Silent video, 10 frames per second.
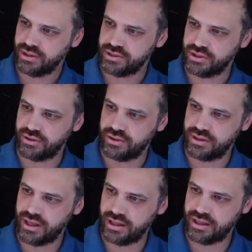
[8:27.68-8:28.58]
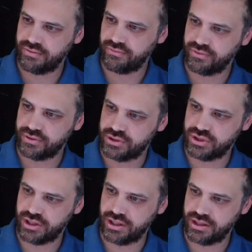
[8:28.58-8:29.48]
So negative
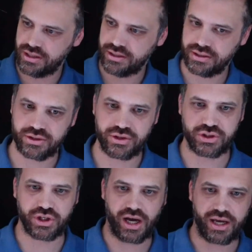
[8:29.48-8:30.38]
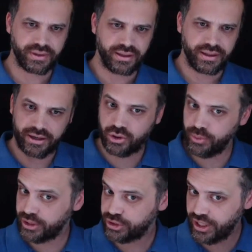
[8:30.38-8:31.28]
gj. Now a
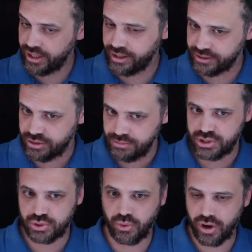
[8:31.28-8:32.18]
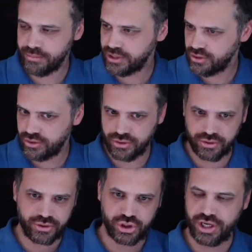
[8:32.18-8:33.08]
quick shout out to Miss Twyman,
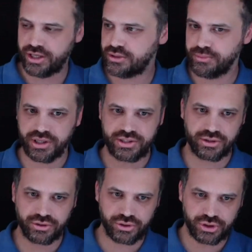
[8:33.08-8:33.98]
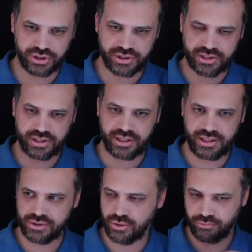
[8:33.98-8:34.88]
who checked my solutions to
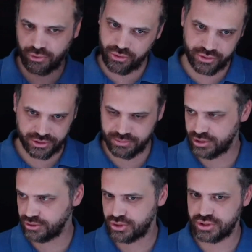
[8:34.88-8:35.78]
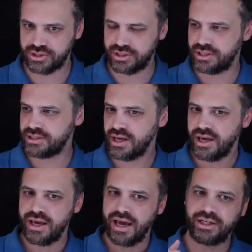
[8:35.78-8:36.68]
this, or wrote some solutions to this,
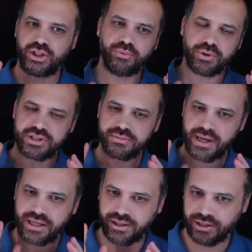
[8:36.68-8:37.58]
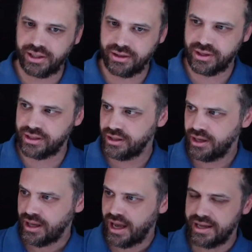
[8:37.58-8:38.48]
and she wanted to make clear that,
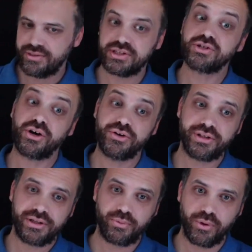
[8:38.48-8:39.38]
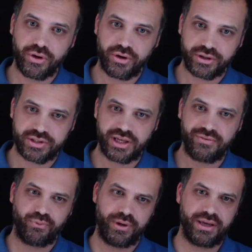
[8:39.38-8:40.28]
hey, this only works
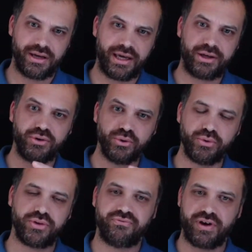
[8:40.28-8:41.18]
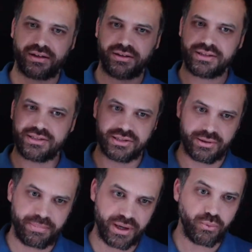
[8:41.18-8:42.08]
if we ignore the fact that this is a
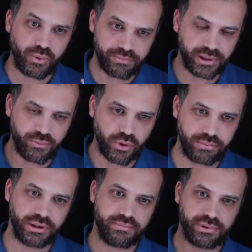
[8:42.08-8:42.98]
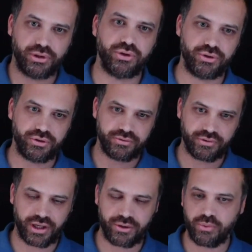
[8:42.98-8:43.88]
big wibbly wobbly balloon,
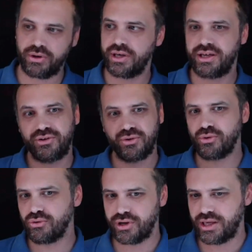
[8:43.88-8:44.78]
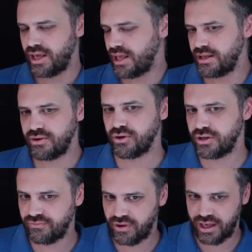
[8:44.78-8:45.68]
right? We're ignoring any
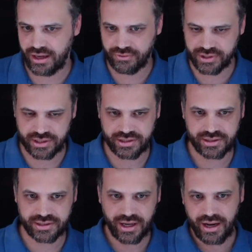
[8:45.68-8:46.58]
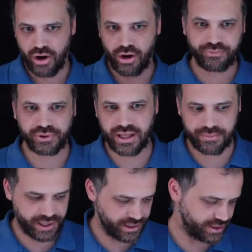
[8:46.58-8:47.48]
kind of air resistance. Hopefully
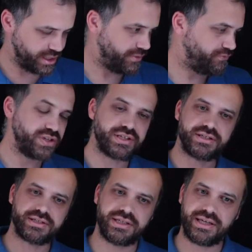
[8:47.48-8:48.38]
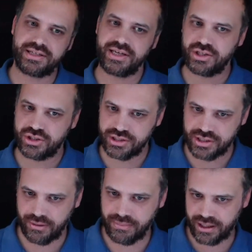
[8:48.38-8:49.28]
that makes the physics-y teachers
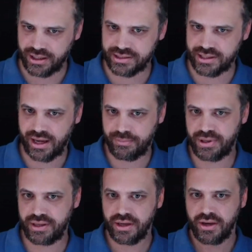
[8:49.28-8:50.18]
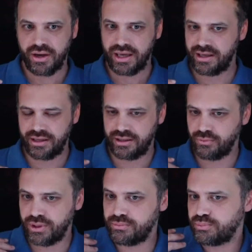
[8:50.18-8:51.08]
among us happy.
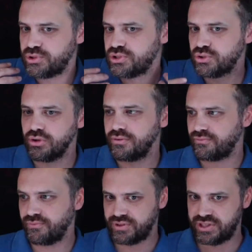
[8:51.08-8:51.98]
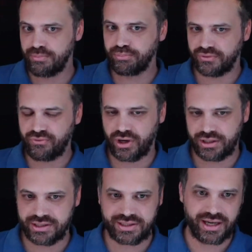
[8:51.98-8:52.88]
We're sort of
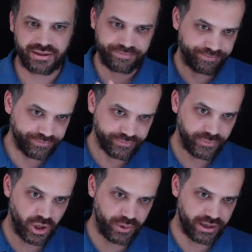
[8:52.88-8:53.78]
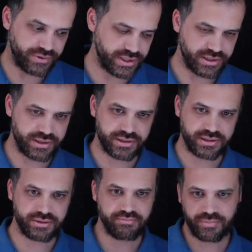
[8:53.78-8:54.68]
simplifying this down. No air
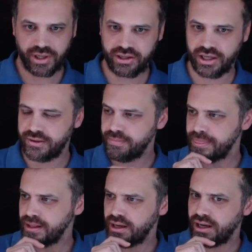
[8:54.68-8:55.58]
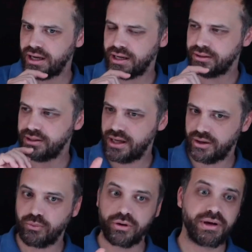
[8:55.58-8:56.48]
resistance. Okay,
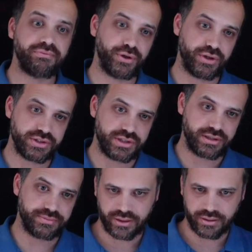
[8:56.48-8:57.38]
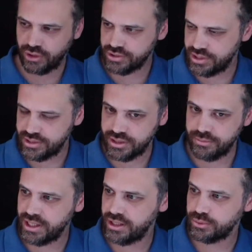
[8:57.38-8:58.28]
now what about velocity? Velocity is going to
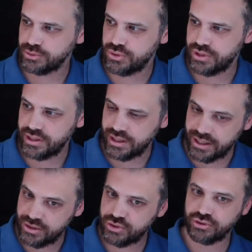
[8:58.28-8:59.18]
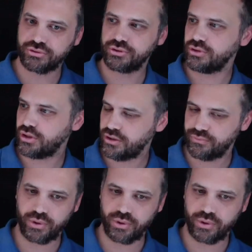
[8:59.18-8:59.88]
be equal to the integral of